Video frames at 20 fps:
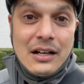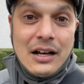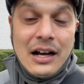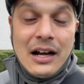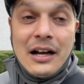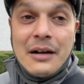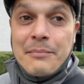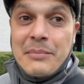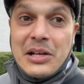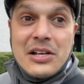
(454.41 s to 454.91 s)

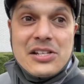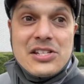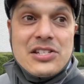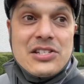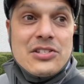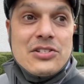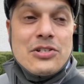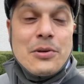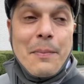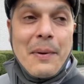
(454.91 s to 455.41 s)
uh,
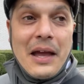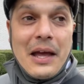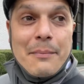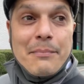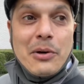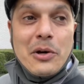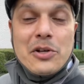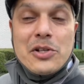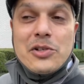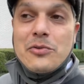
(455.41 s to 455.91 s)
because Japan
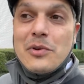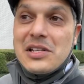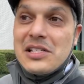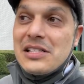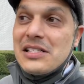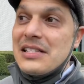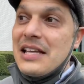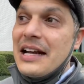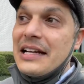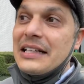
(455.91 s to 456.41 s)
Post
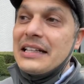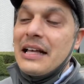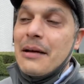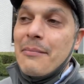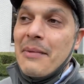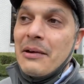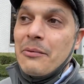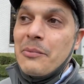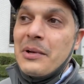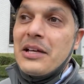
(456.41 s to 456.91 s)
wasn't sending
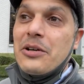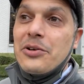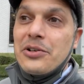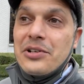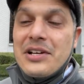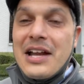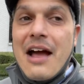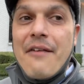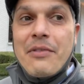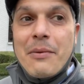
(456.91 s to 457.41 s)
them and we
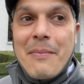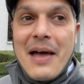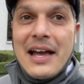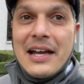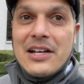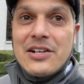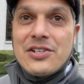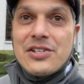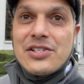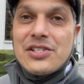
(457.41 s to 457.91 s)
couldn't have the
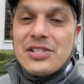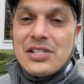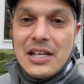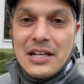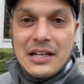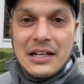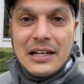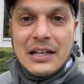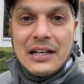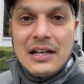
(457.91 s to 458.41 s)
packages
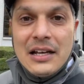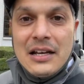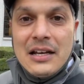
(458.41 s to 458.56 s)
sitting